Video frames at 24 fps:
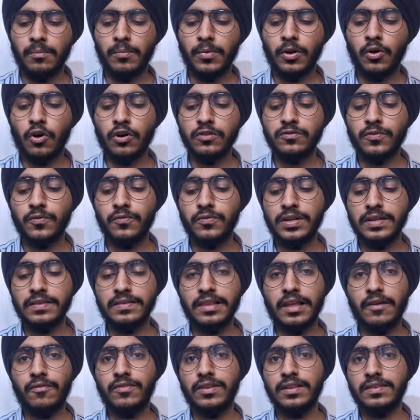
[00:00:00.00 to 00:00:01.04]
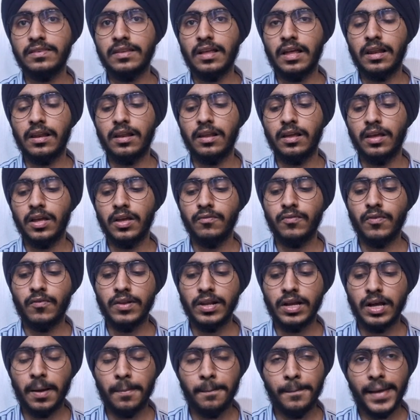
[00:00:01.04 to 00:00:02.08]
Because 50's left is null, we
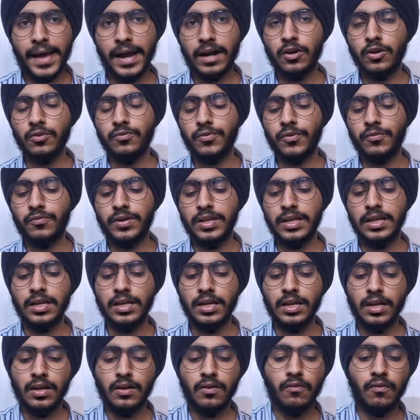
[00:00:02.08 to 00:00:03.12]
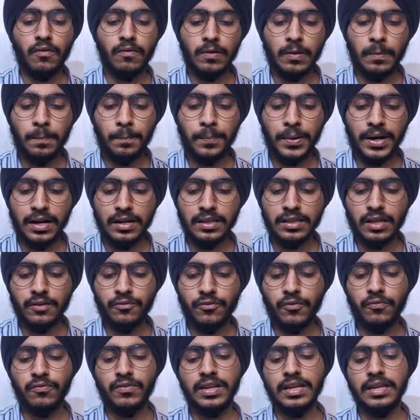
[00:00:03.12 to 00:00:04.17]
will come back to 50. We will print the
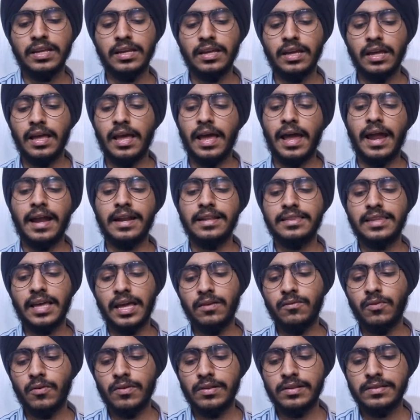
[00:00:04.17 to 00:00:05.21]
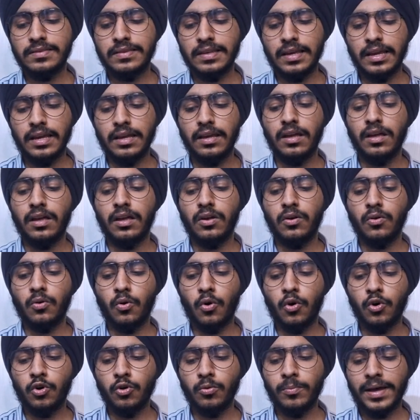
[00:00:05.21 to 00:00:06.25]
50 and then we will say
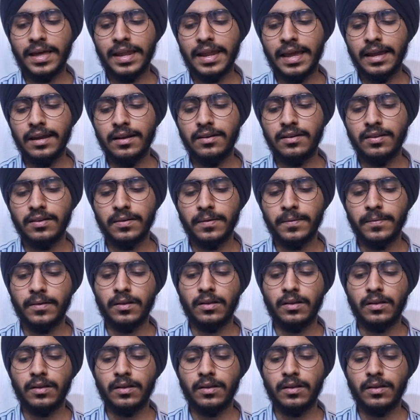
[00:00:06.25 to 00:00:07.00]
go to my right.